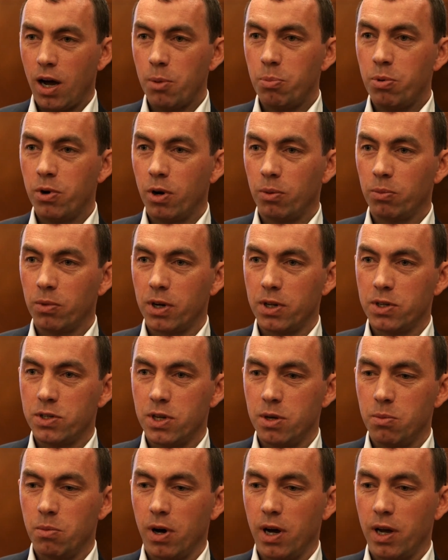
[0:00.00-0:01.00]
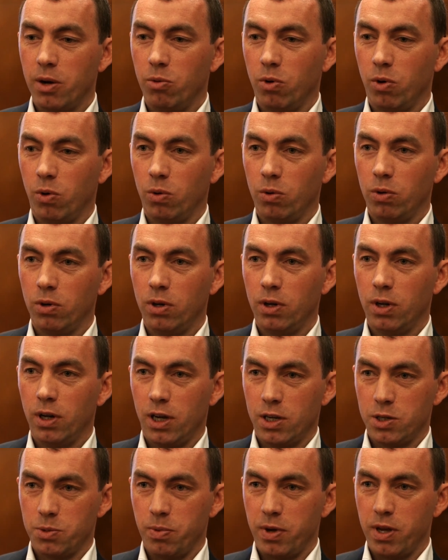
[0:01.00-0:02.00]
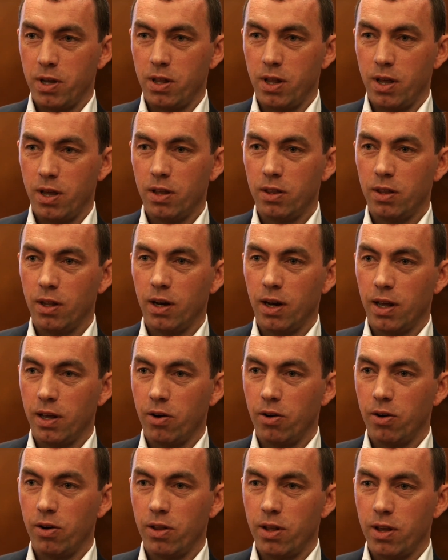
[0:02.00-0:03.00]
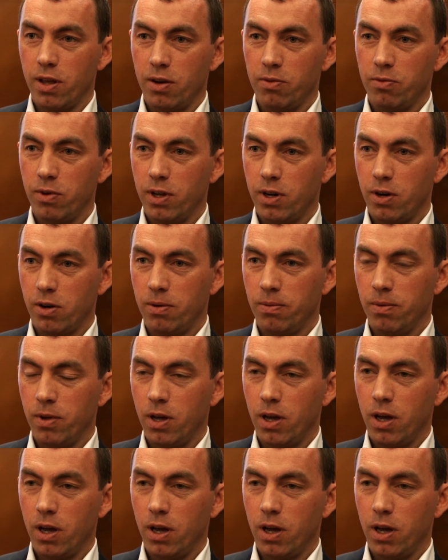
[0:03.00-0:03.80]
I predominantly see my role as being the leader and the innovator.